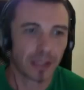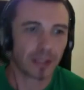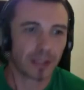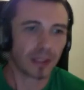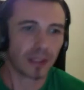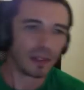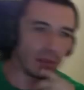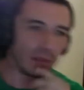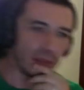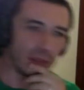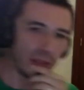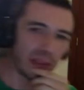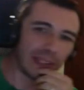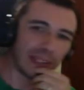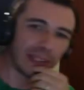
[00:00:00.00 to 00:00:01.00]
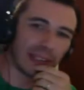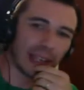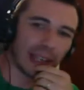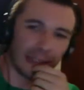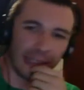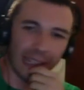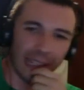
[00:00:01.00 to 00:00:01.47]
do you think that
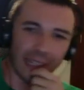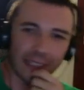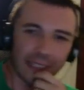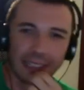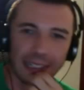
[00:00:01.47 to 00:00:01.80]
there's a lack